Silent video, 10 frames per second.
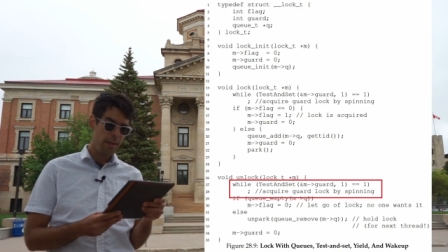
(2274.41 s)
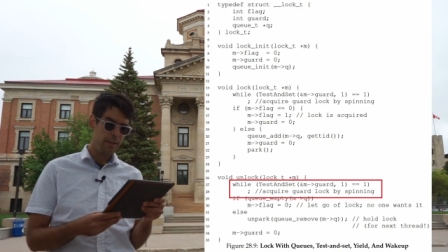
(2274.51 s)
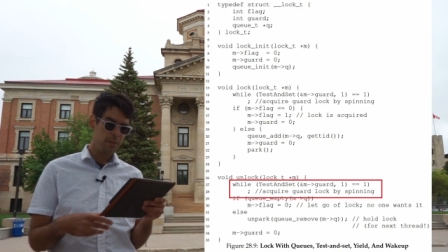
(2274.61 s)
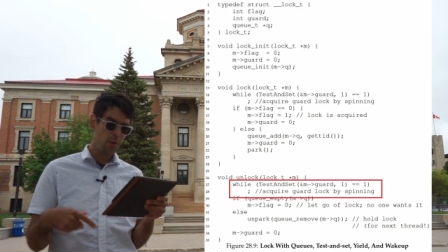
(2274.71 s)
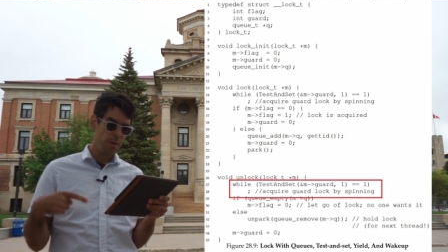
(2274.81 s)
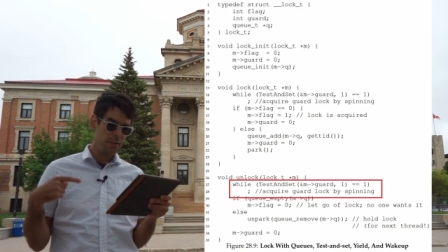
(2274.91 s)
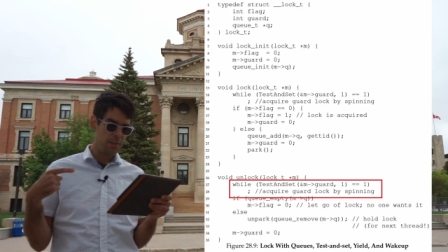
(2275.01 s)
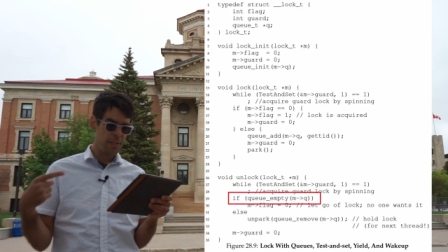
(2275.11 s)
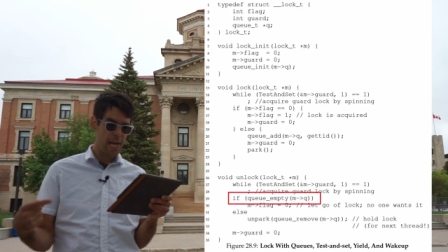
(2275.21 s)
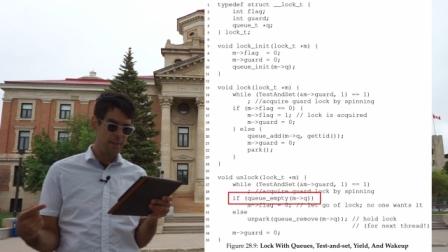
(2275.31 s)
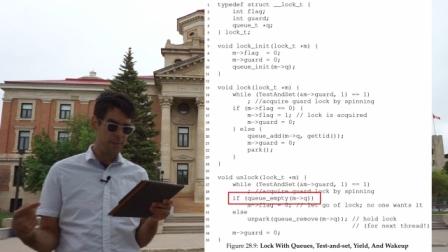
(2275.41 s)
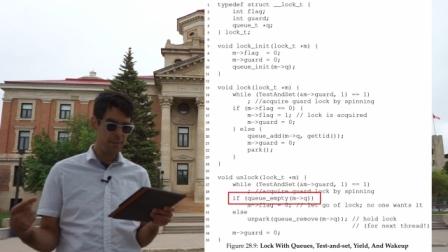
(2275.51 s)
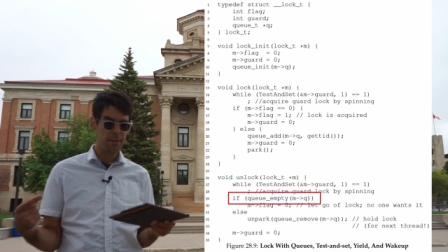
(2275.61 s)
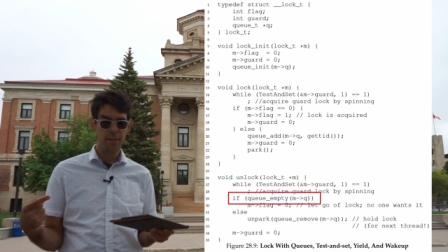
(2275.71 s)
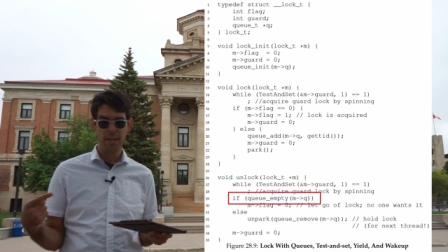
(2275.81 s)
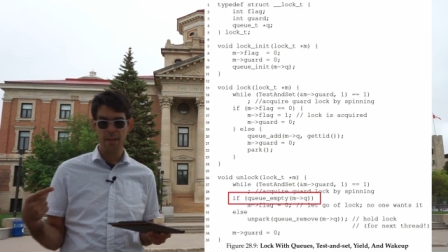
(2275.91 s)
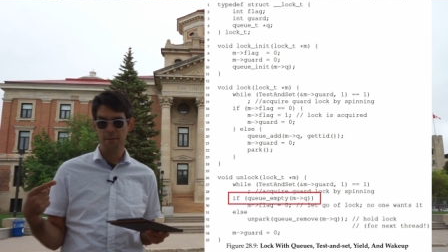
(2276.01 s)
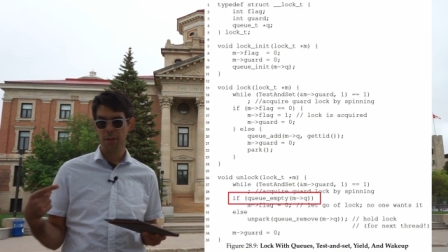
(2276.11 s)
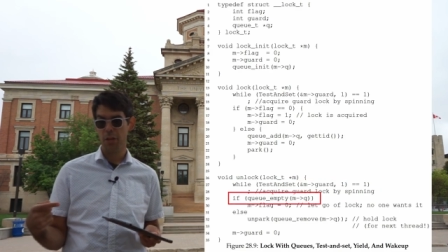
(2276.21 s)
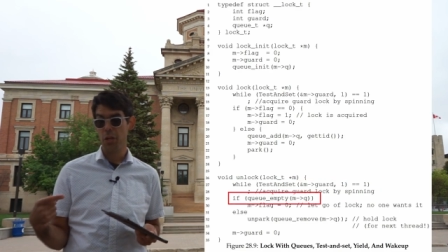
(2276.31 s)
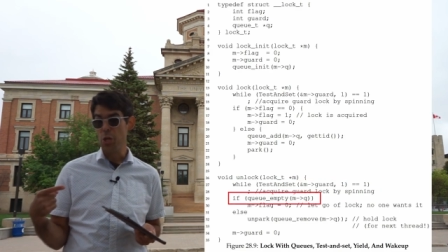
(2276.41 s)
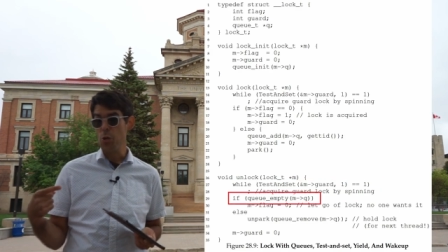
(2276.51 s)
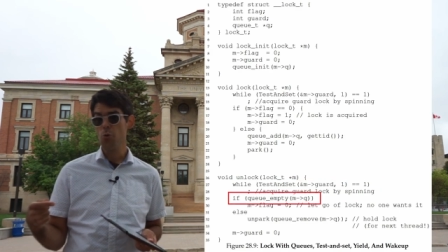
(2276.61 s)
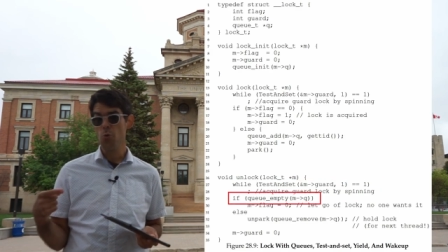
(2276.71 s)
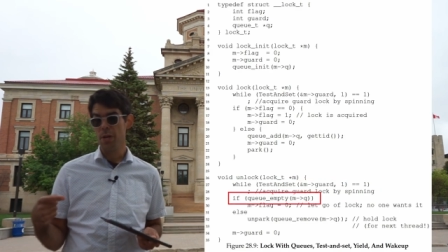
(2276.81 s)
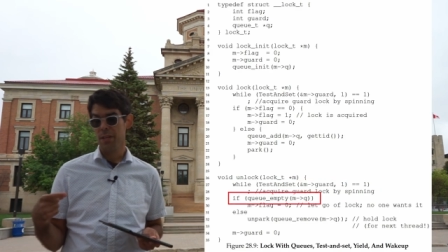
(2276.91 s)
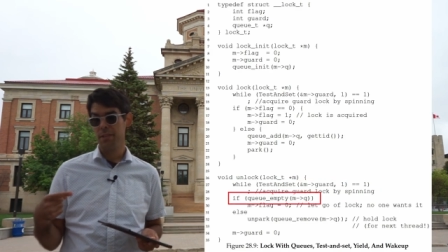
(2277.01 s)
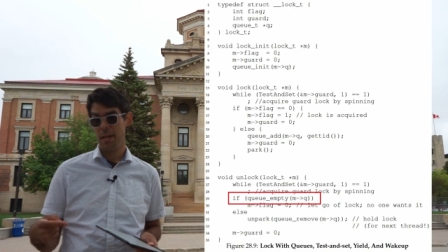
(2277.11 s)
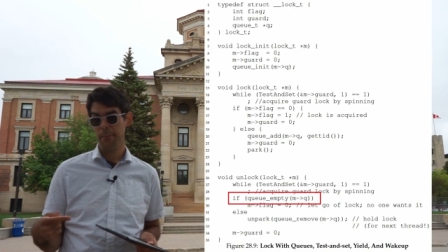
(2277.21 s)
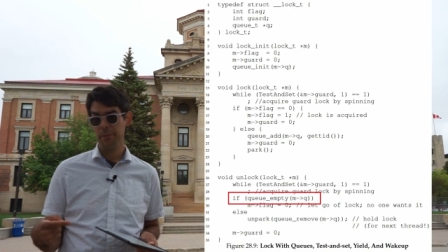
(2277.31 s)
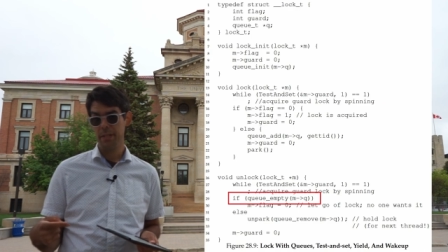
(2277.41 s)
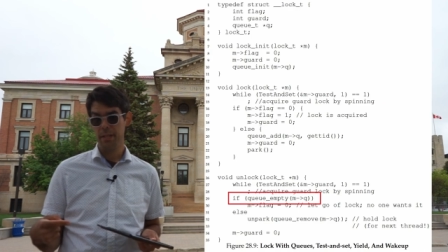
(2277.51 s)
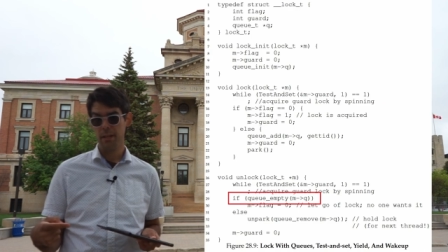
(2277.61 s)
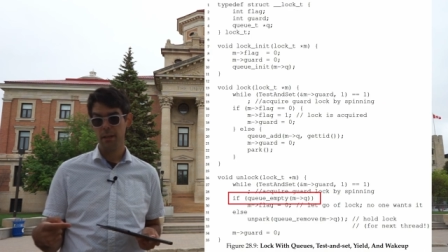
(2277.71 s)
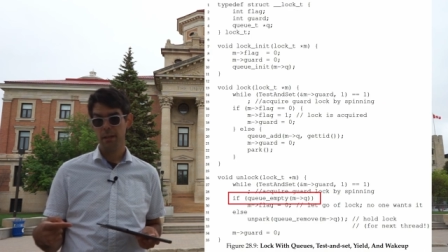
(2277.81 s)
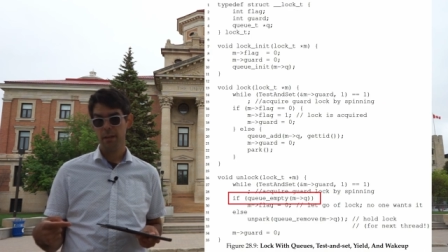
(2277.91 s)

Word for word: it's going to test to see if the queue is empty.